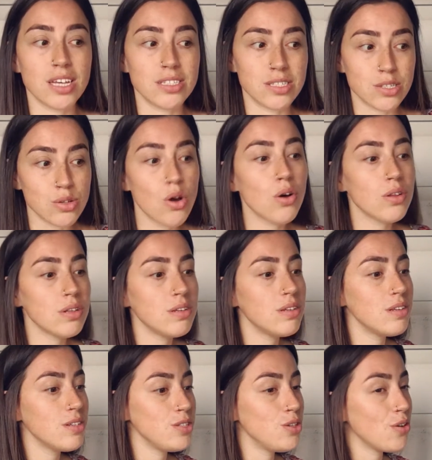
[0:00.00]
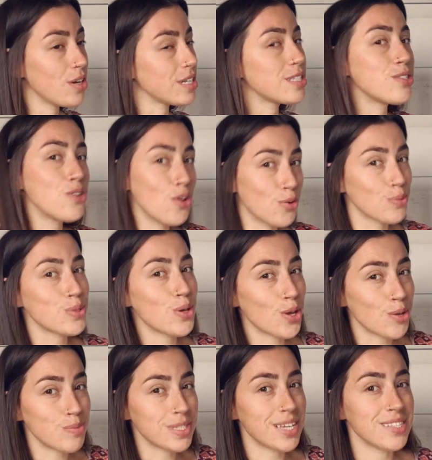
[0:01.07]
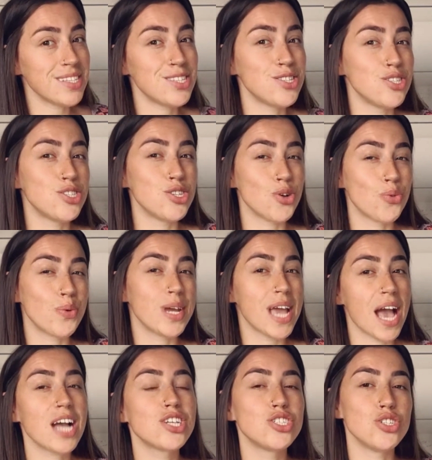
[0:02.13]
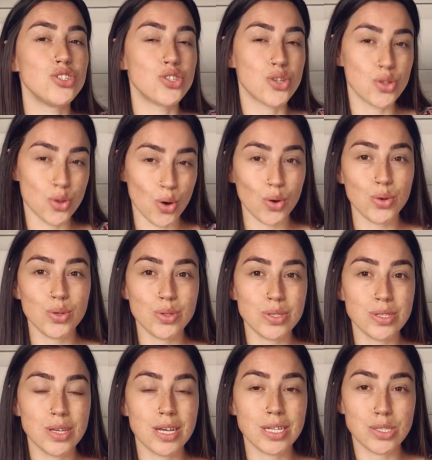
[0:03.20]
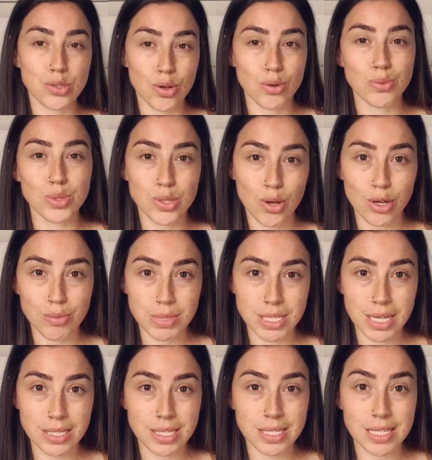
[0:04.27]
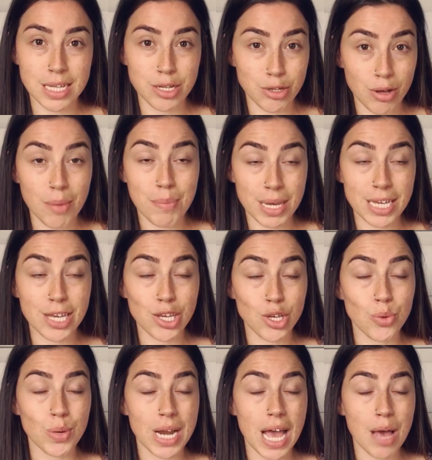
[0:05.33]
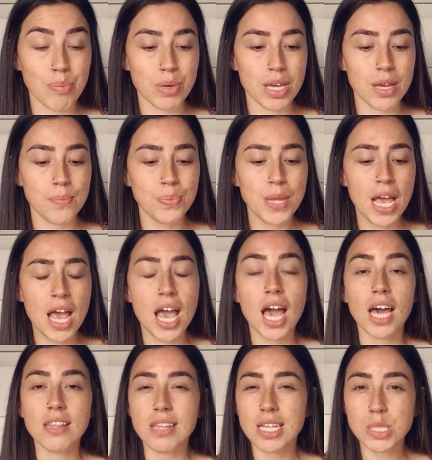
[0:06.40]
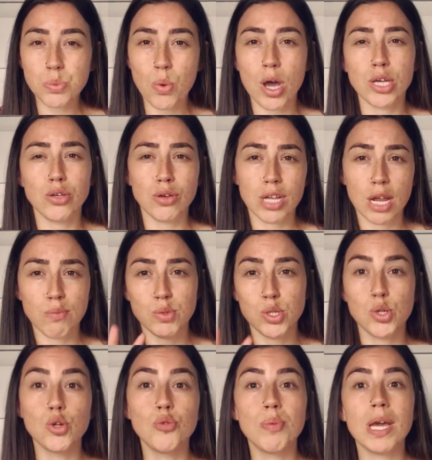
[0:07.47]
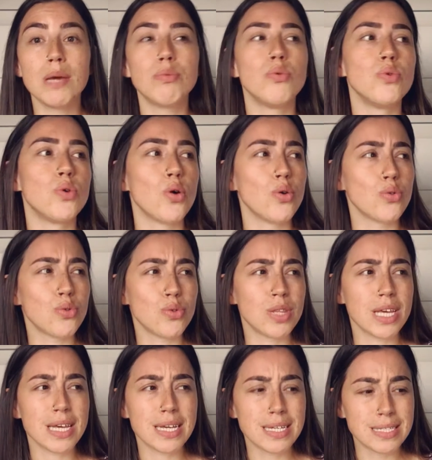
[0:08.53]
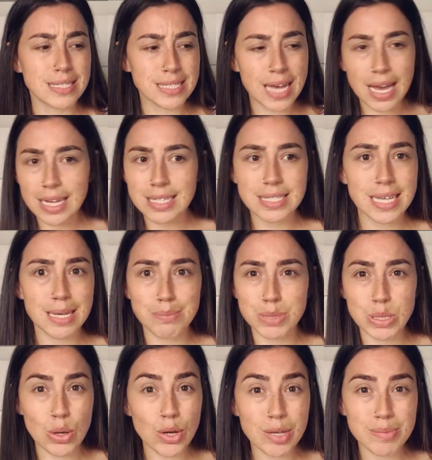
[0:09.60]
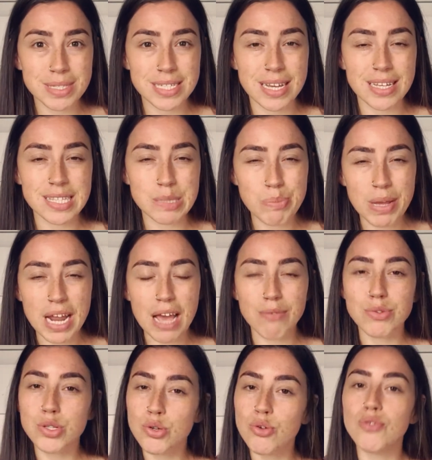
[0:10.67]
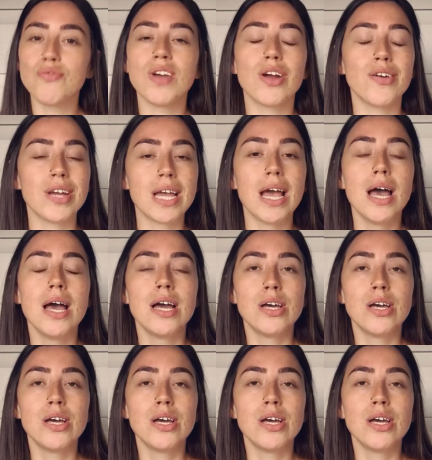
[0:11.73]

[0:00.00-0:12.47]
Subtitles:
It's not your external circumstances, it's your reaction to those external circumstances that are making you unhappy. And that's why you can have two people go through the exact same circumstance but have two very